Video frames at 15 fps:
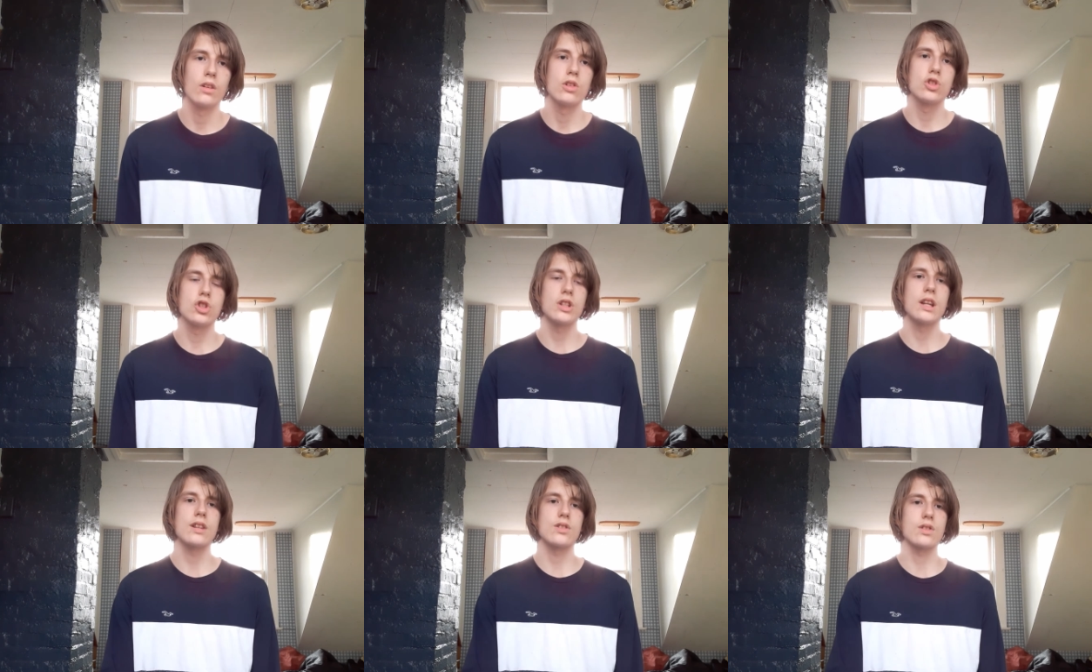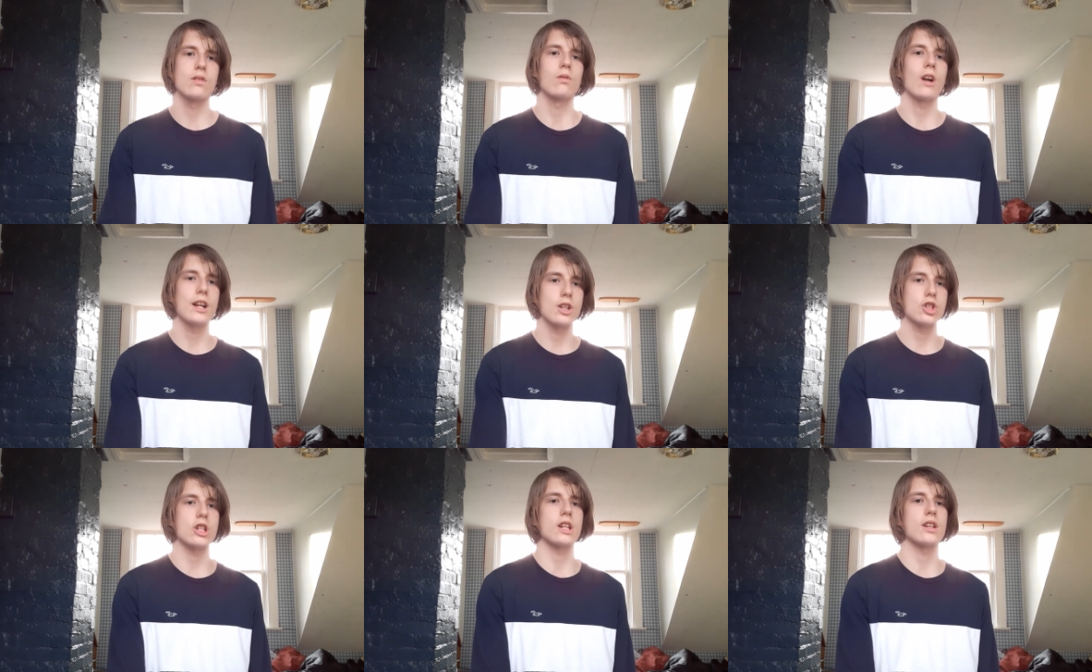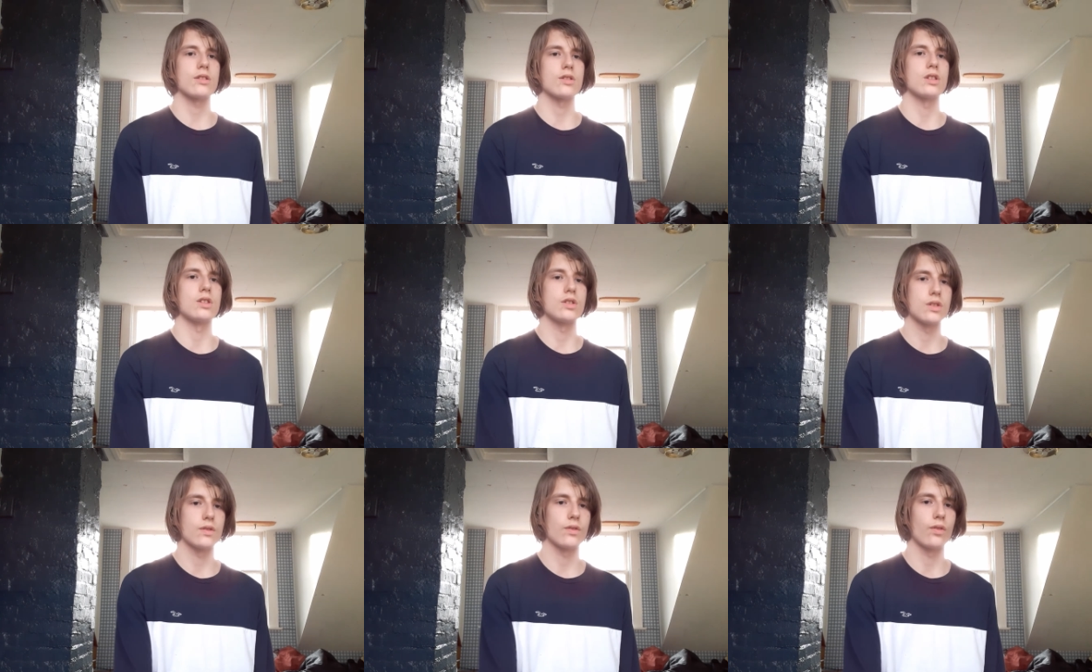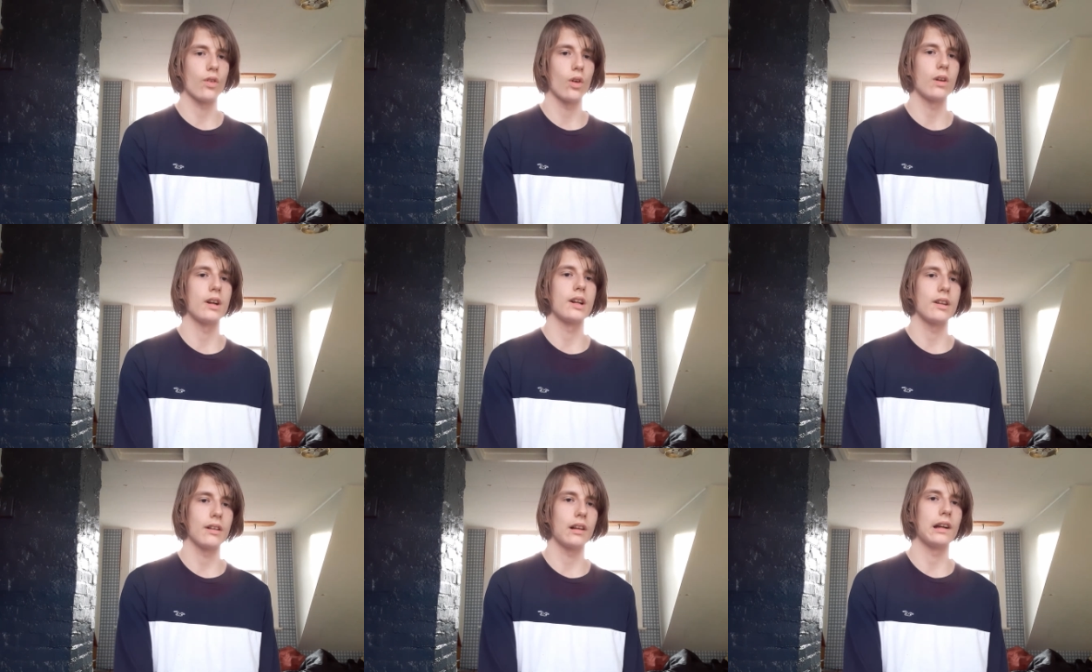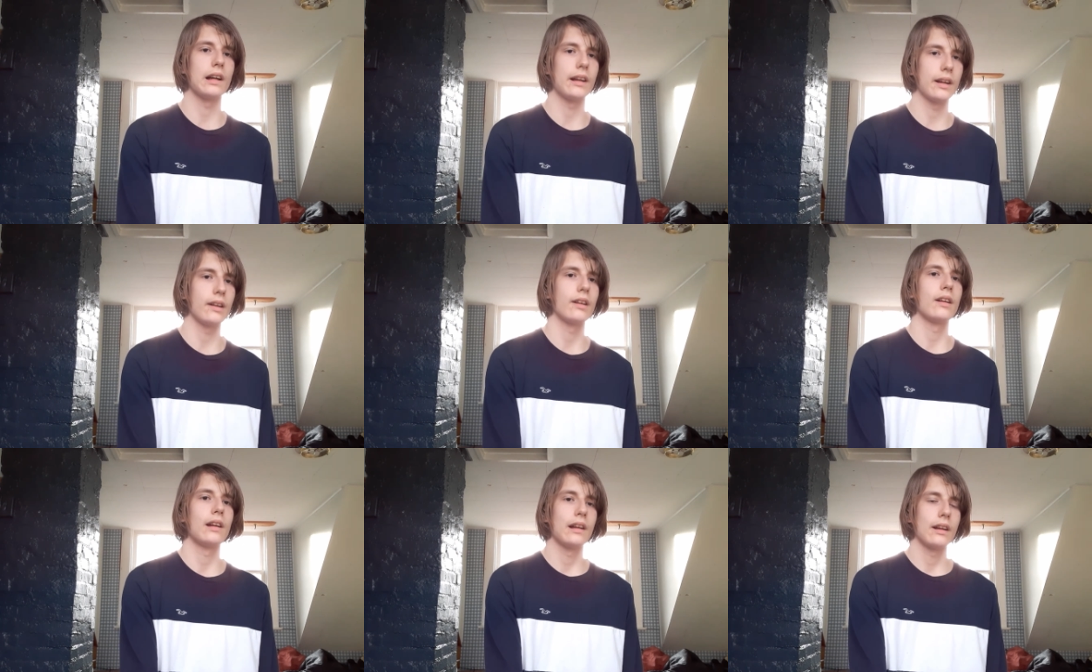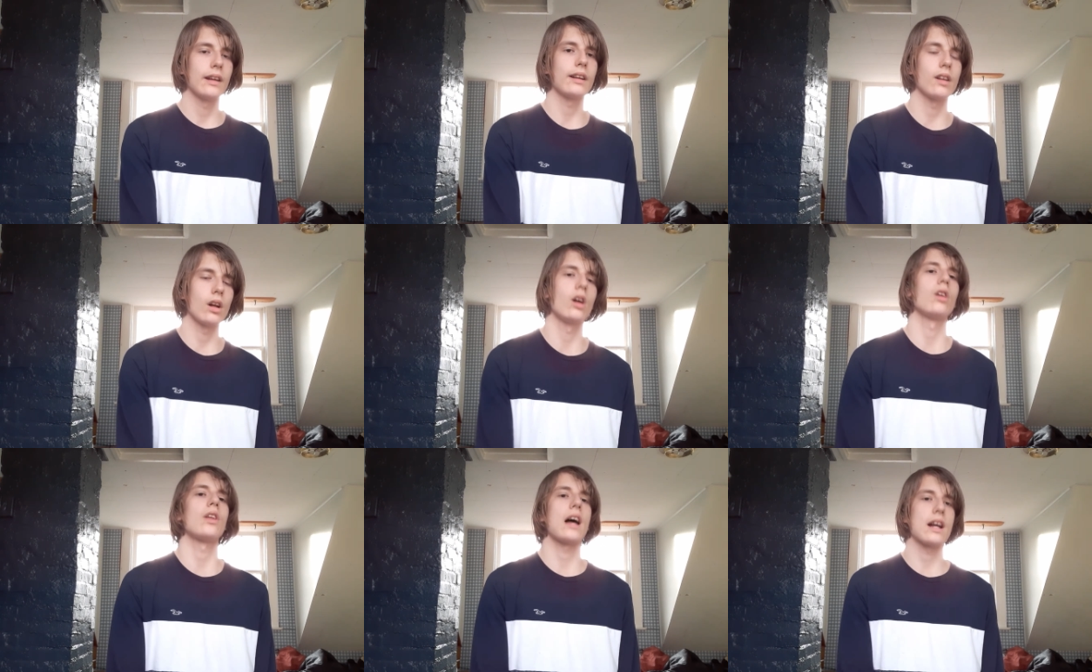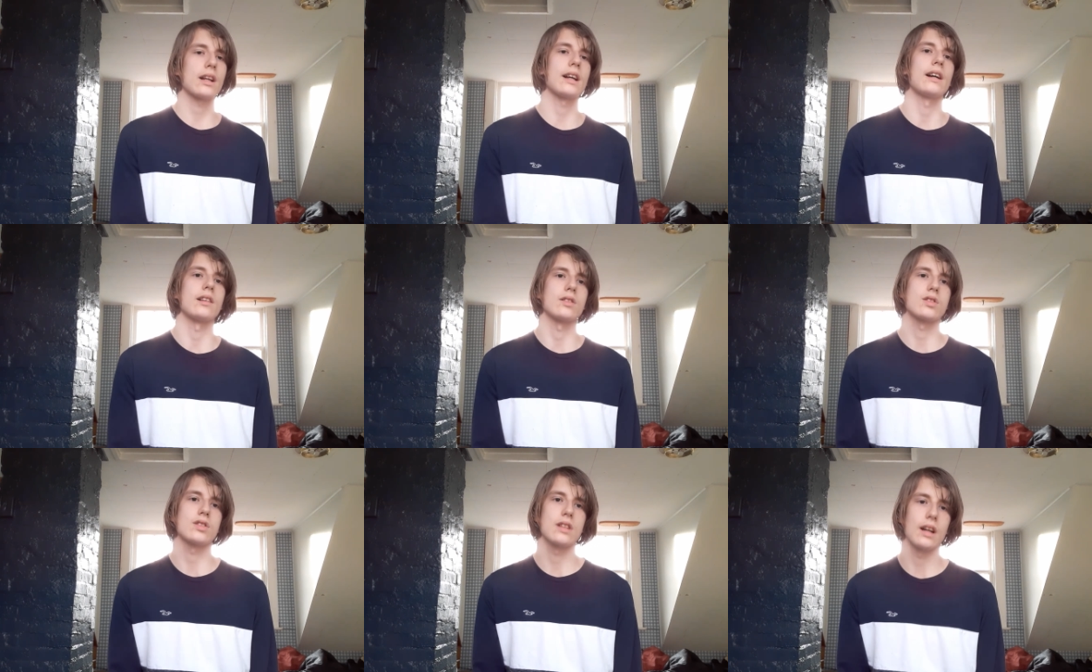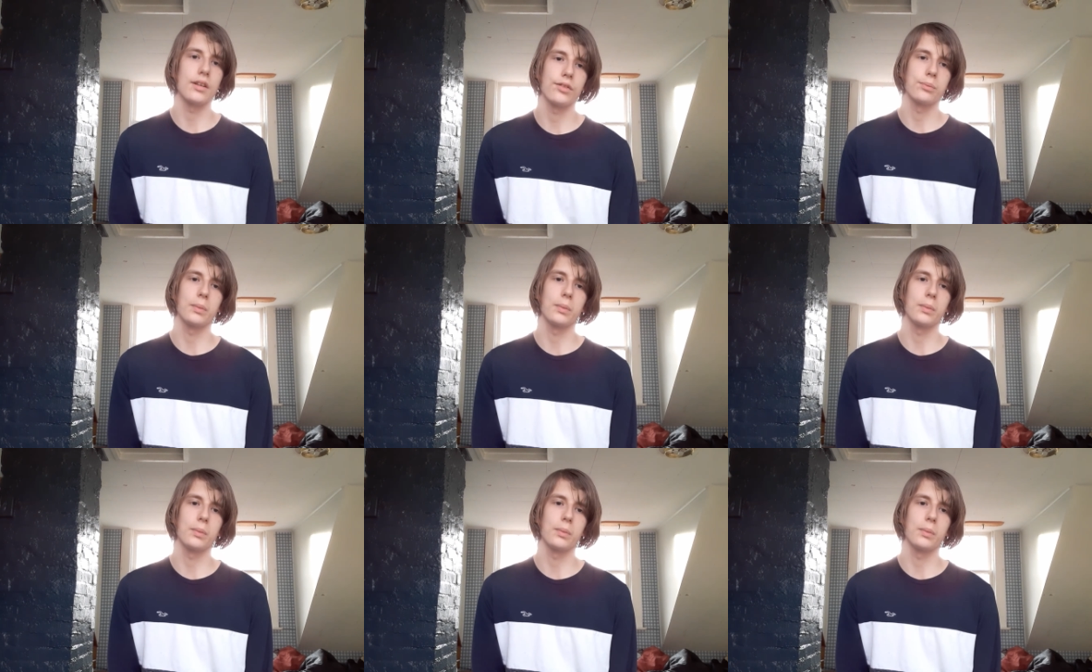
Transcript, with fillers: she gets the right chances for it, uh, and all that kind of stuff.